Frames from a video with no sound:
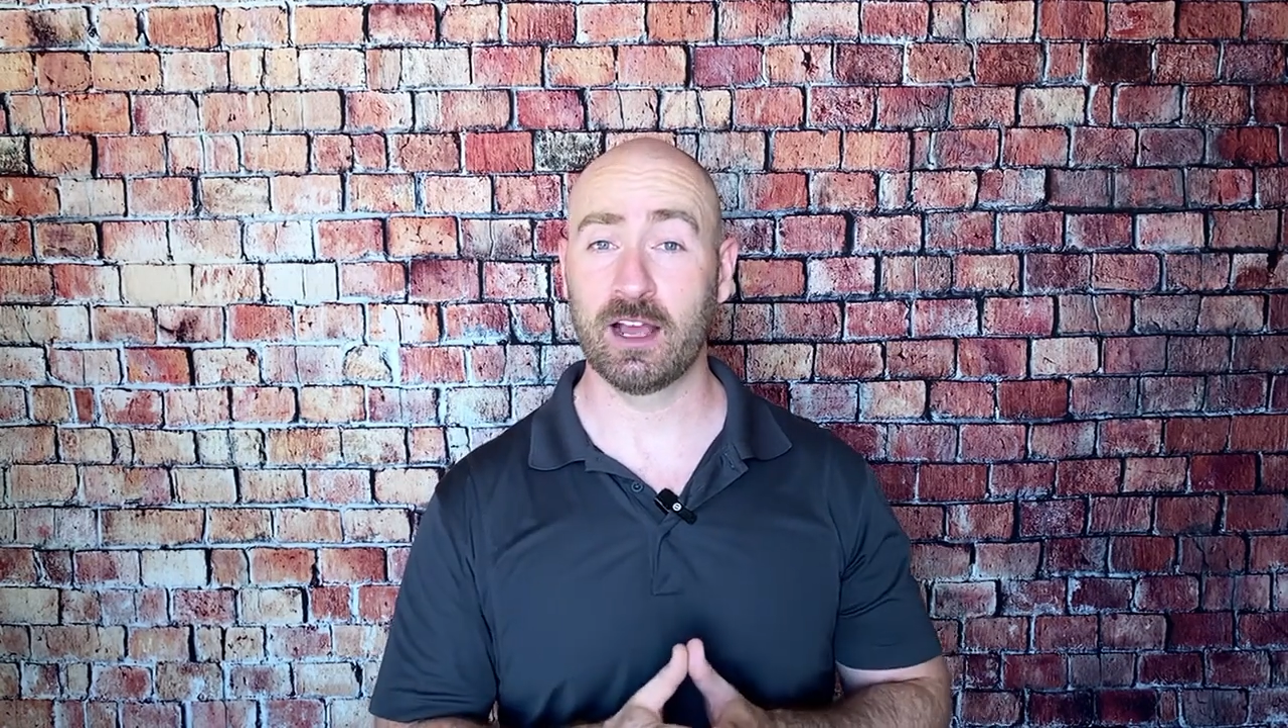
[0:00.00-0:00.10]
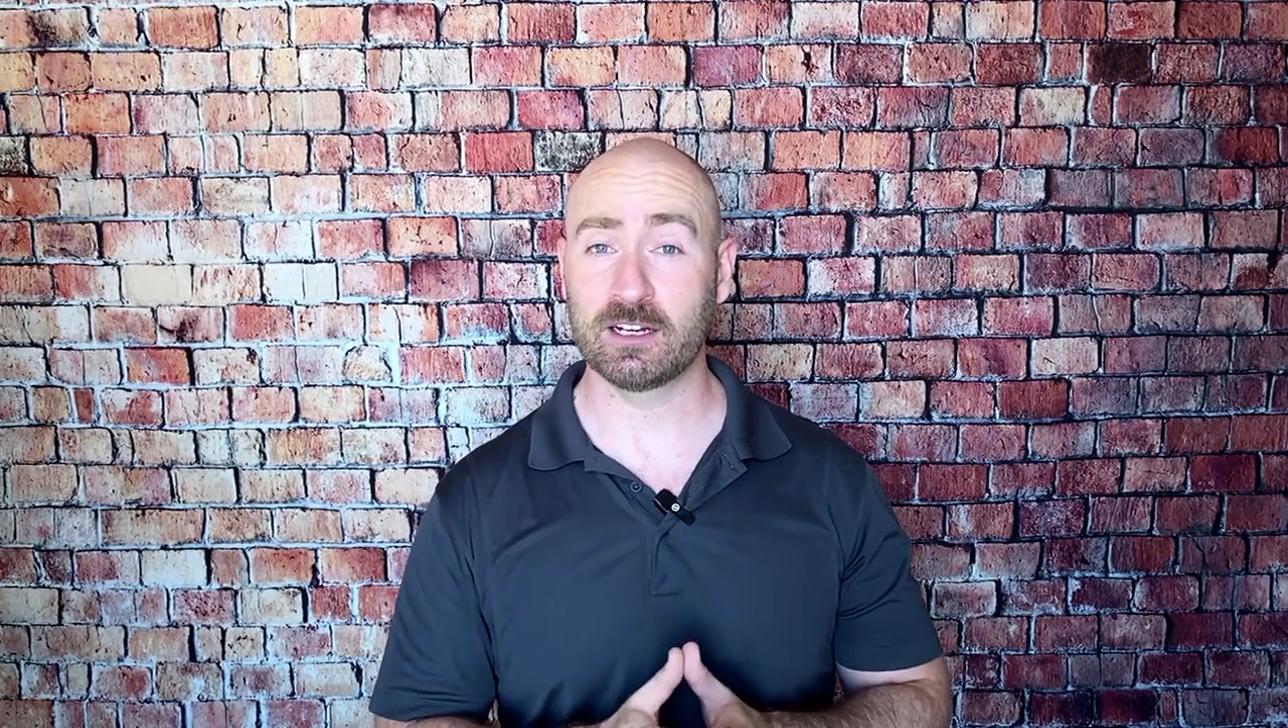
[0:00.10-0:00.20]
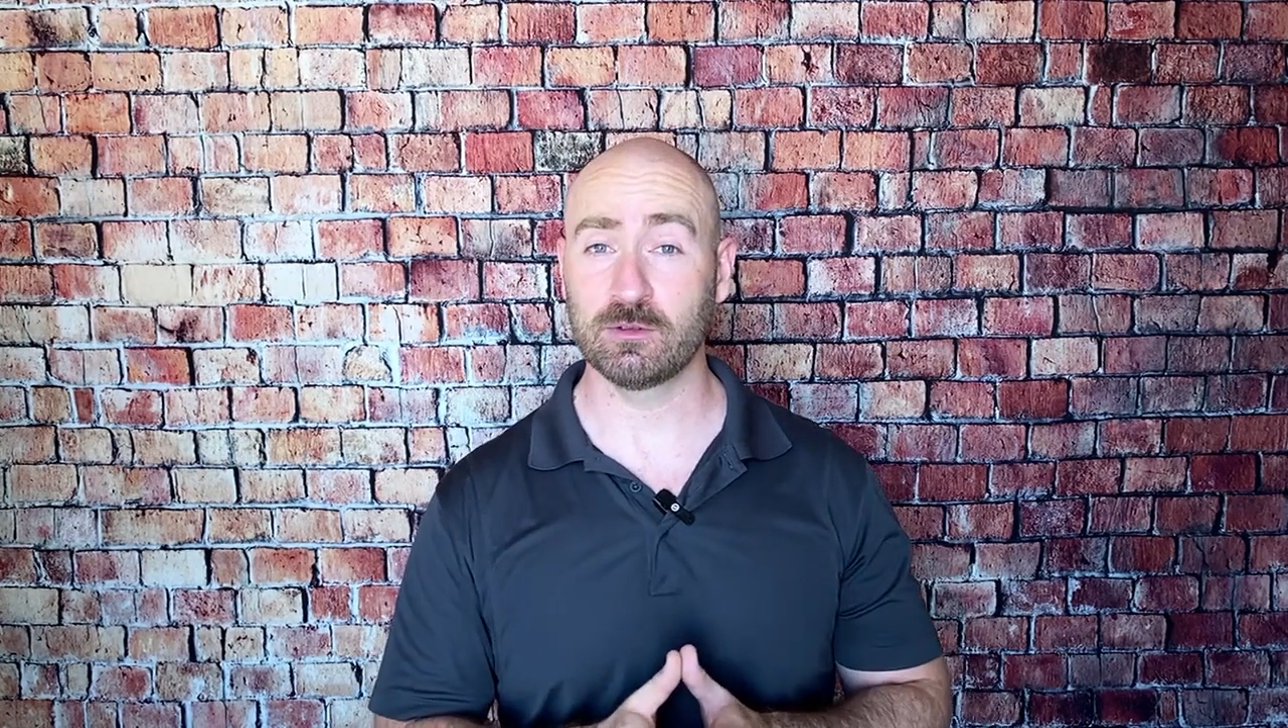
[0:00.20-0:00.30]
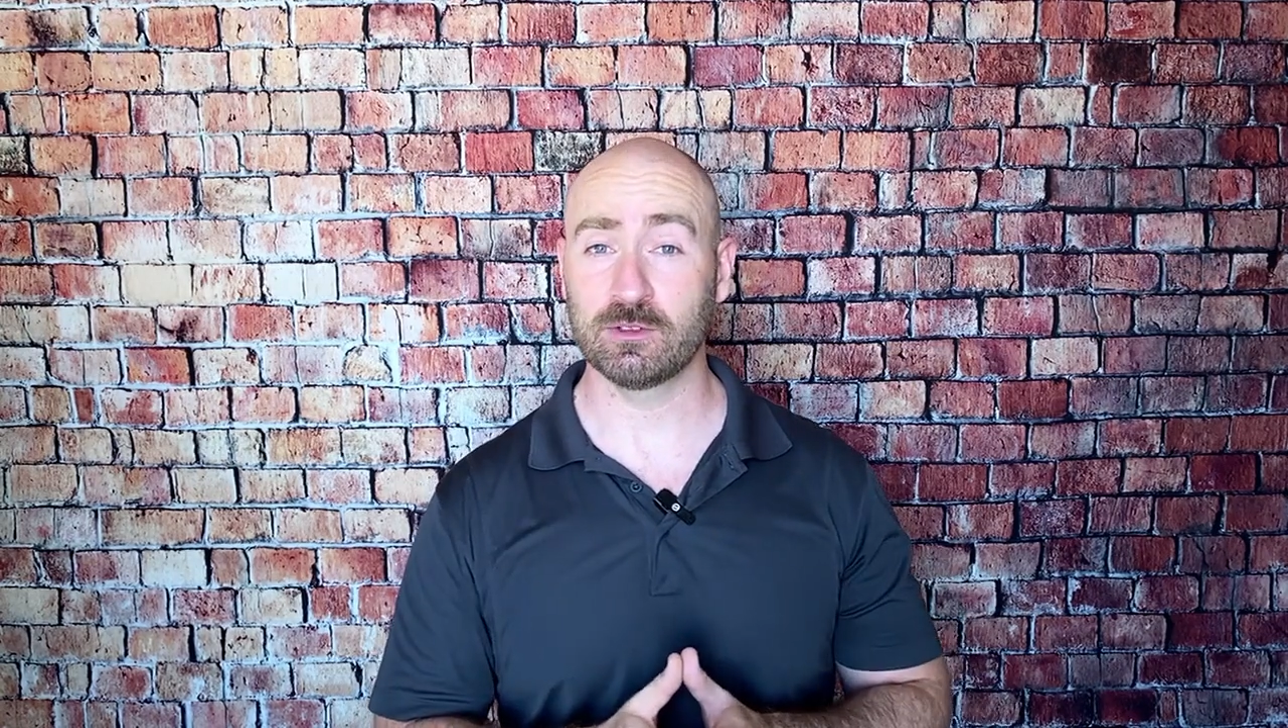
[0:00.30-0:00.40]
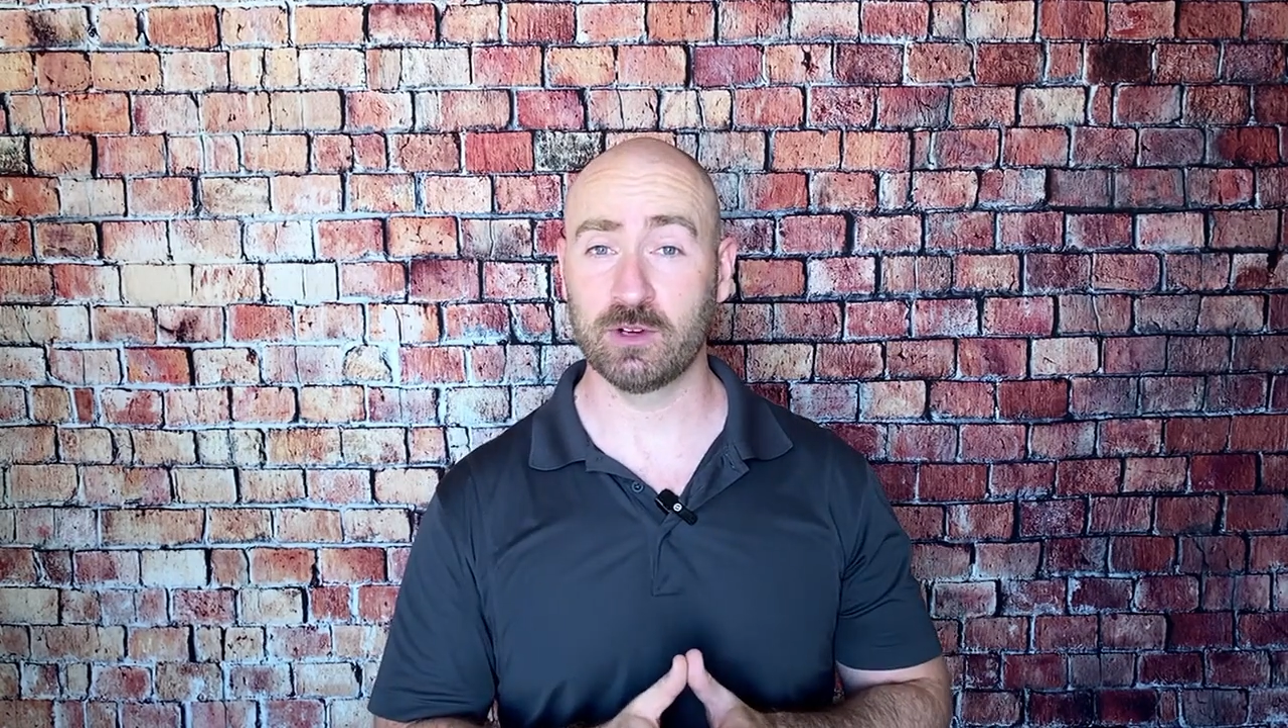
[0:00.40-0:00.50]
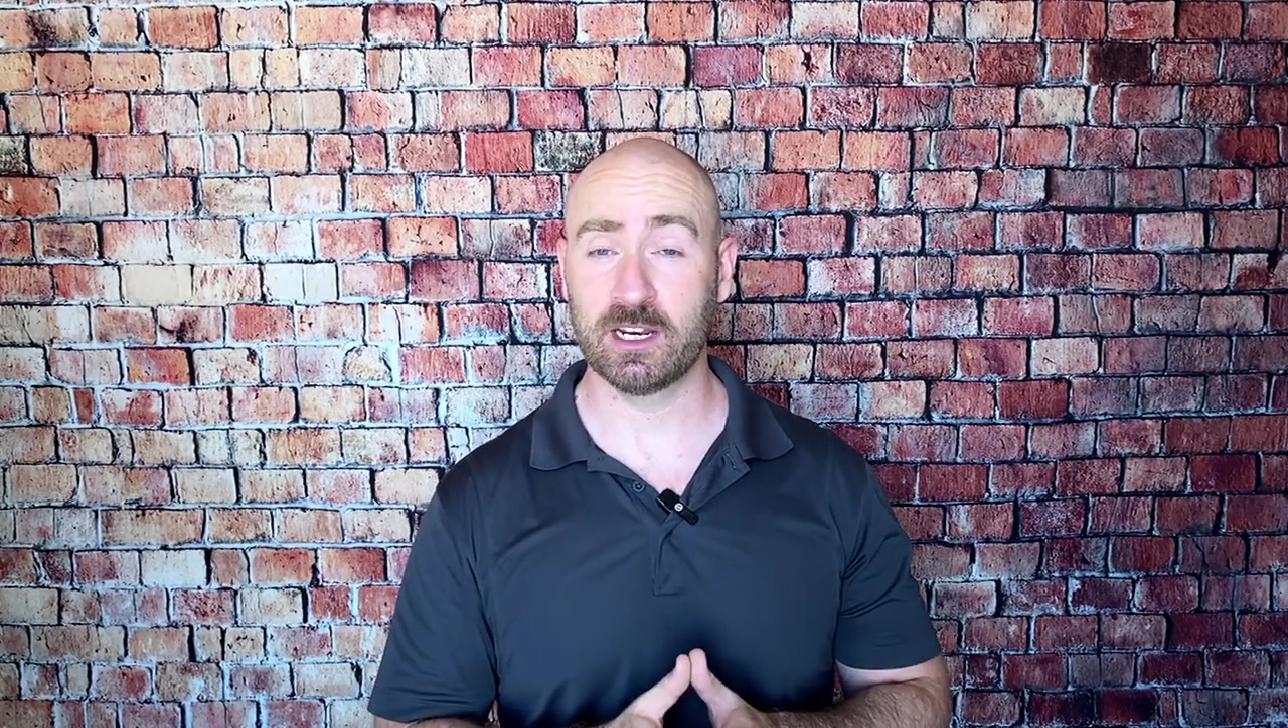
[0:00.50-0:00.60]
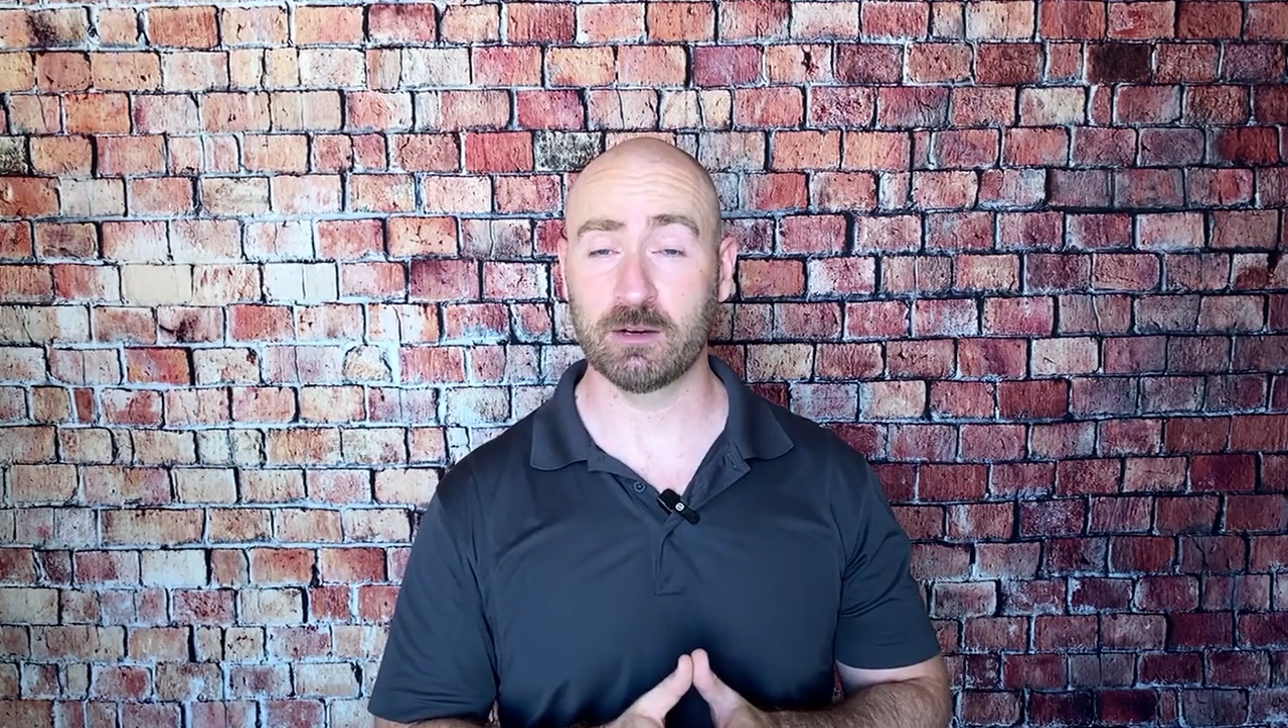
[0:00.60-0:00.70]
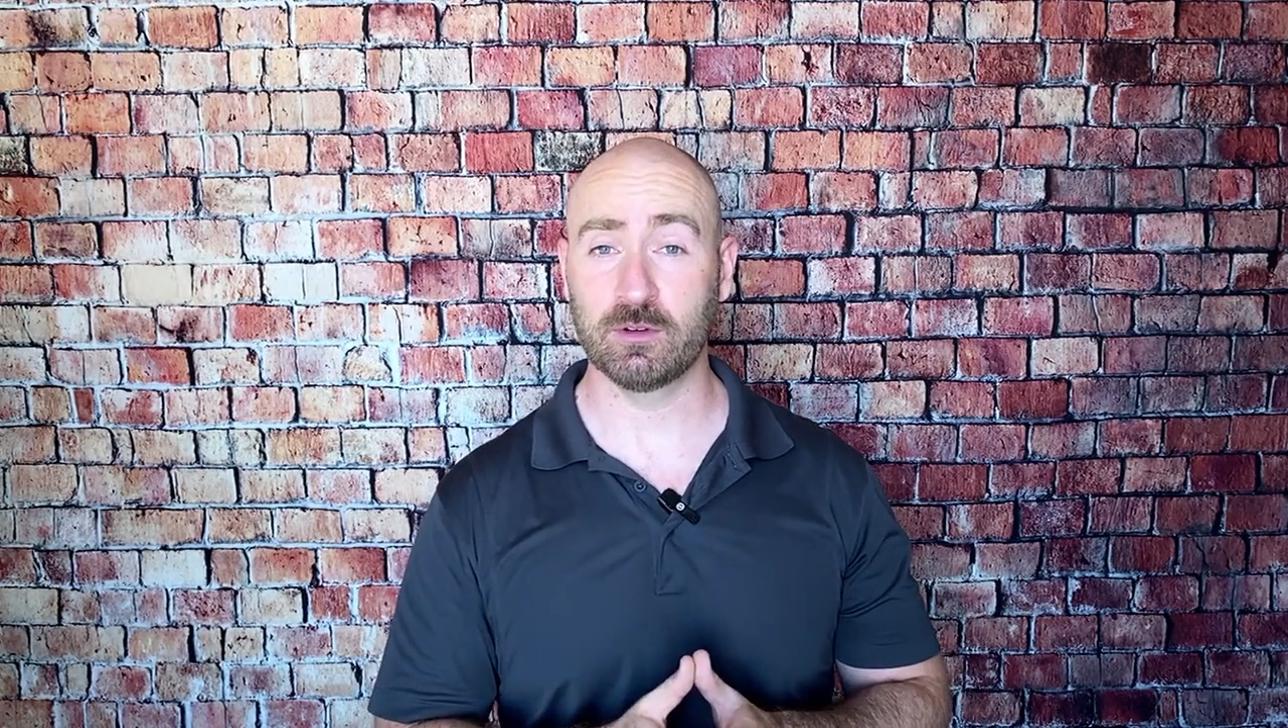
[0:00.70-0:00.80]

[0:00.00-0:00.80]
actual training